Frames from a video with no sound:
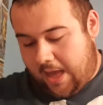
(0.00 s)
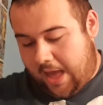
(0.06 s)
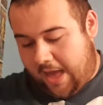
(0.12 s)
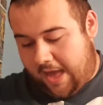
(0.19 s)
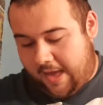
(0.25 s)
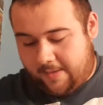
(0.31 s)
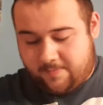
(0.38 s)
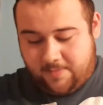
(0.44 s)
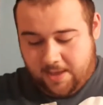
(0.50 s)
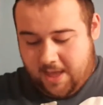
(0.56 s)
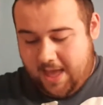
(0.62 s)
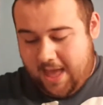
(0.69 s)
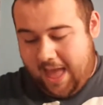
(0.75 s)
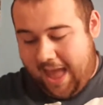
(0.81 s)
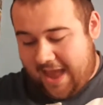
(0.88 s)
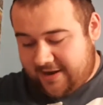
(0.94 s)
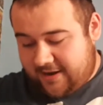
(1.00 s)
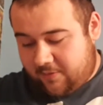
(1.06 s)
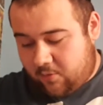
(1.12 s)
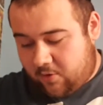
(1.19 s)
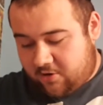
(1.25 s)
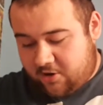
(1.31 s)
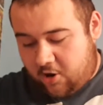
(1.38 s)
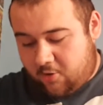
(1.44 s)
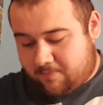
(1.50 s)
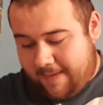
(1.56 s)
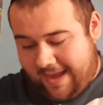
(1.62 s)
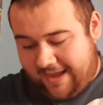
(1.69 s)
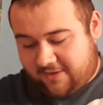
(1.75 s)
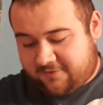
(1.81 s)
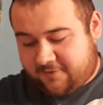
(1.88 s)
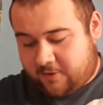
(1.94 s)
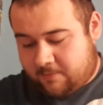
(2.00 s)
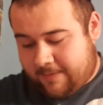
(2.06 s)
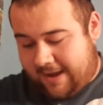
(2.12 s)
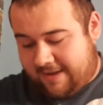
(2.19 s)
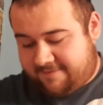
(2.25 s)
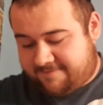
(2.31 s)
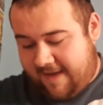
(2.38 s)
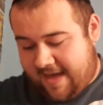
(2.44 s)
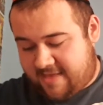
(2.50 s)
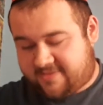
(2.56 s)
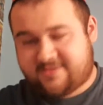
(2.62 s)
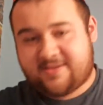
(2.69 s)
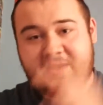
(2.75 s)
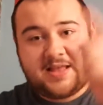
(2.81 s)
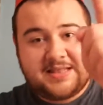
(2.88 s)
Um, Anyone who makes fun of my fez,